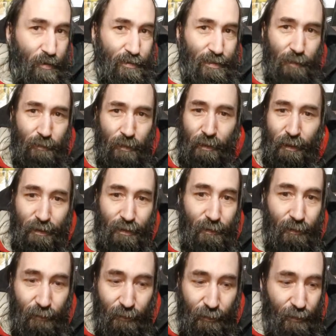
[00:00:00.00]
something like
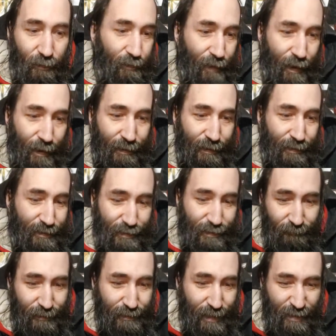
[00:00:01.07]

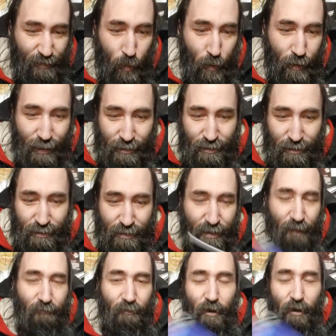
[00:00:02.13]
1970s exploitation
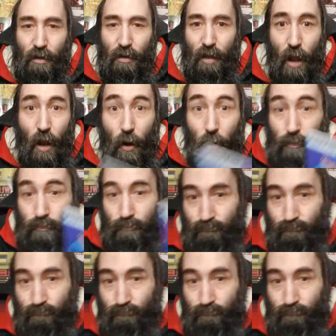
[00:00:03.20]
stuff? Here you go.